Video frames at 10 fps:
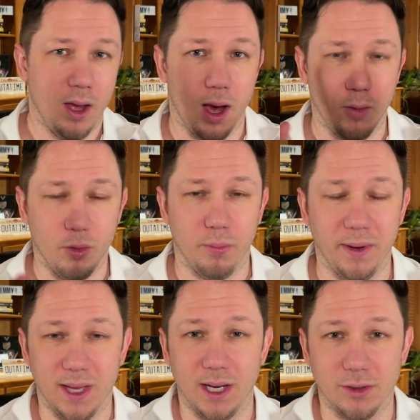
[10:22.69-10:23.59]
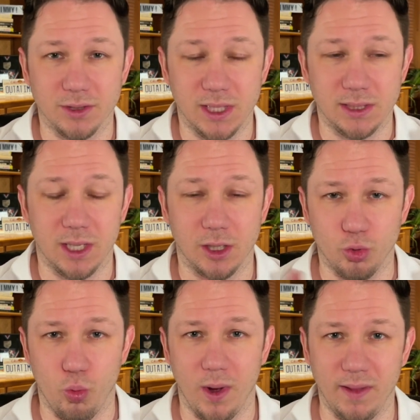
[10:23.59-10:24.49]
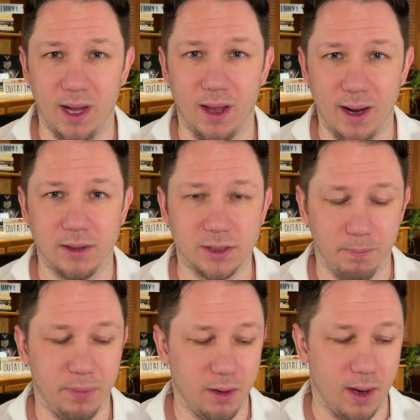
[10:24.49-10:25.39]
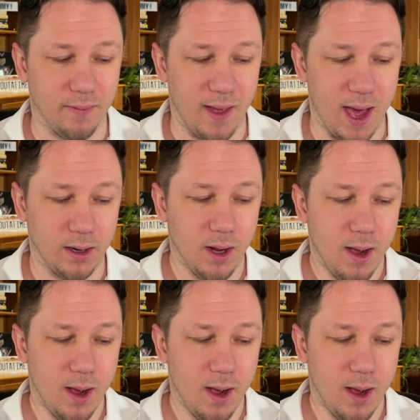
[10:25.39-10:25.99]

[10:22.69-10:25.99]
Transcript: We'll be getting those details when they announce a bill on that.